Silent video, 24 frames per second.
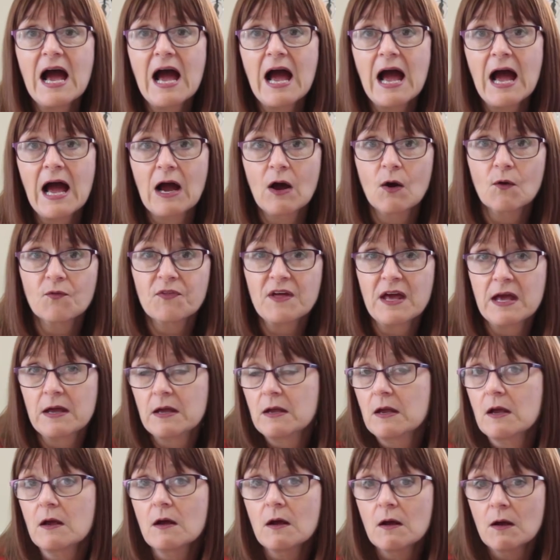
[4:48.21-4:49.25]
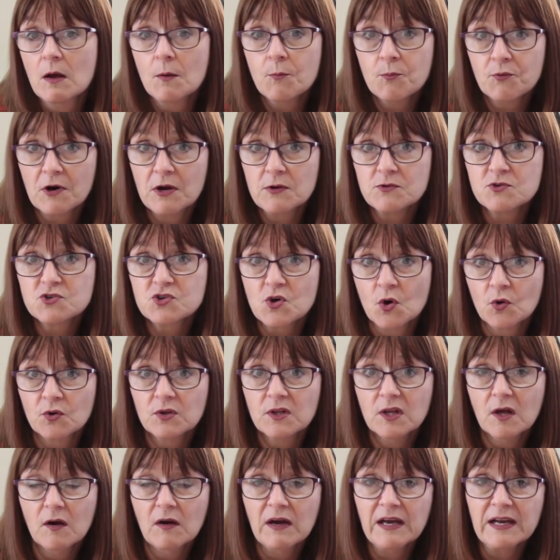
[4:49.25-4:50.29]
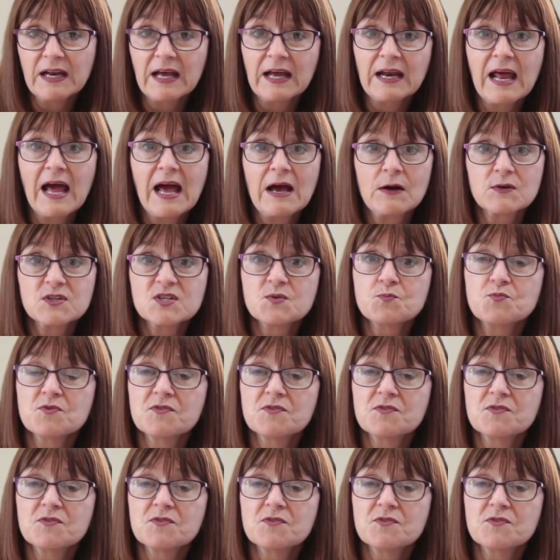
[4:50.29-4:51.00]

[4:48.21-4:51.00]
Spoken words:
how they approach online and how to